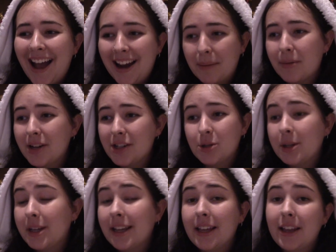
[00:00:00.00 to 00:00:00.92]
I'm pretty sure
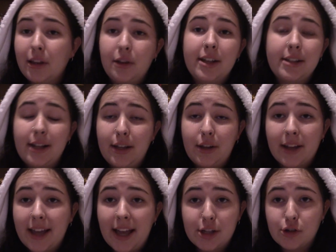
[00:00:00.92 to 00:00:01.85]
you
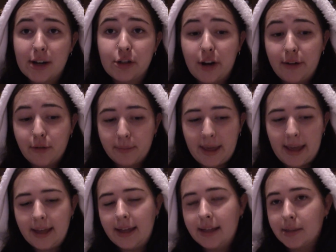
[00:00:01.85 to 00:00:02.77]
can get a direct train from
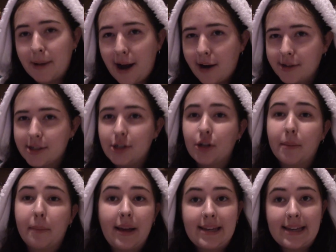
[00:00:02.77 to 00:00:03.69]
there into Paris and you
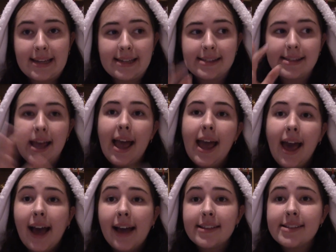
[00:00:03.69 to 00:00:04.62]
can buy tickets
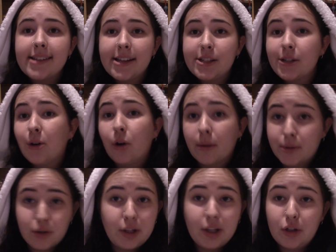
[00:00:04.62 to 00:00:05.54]
at the station, or I'm
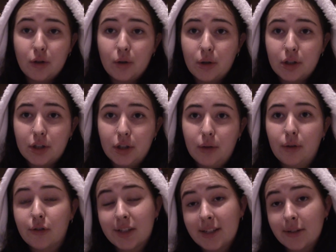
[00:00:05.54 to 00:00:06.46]
sure you can talk to
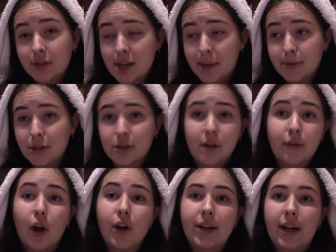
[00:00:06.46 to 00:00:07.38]
the receptionist of
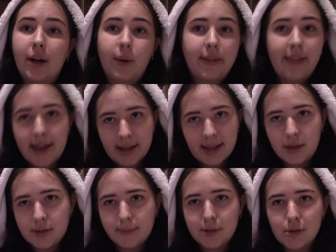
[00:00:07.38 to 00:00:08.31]
your hotel and they can
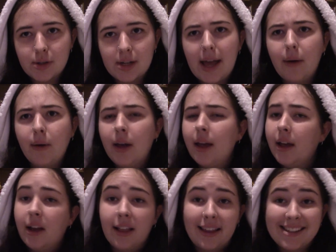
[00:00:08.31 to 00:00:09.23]
get you something sorted out,
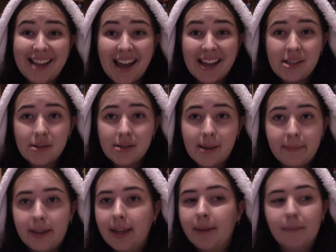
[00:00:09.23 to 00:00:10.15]
like a taxi or
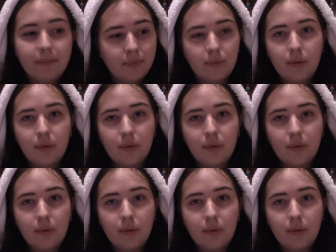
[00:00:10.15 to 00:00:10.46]
something.